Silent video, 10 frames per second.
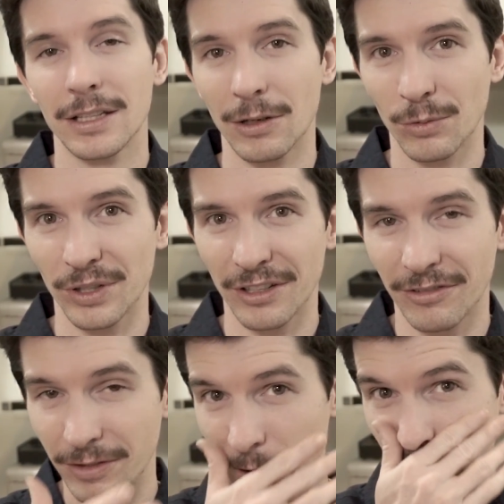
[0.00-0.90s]
that would
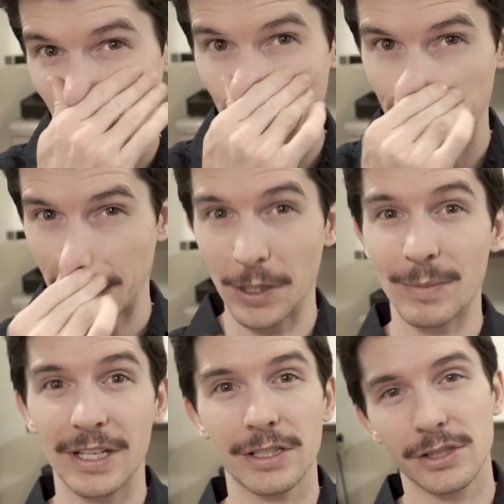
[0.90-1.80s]
have solved all
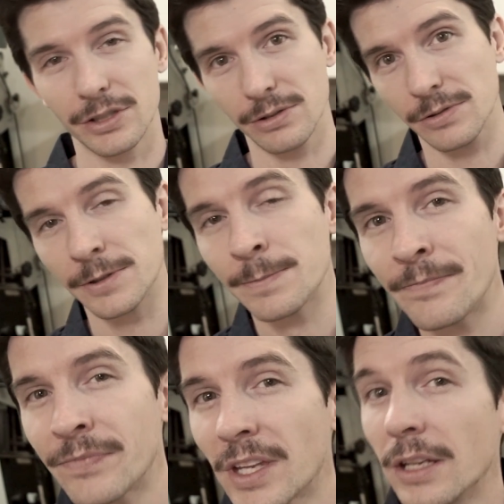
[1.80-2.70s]
my issues.
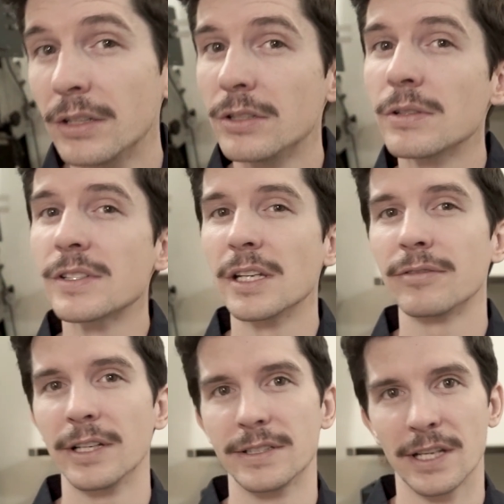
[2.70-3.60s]
And to do a safe light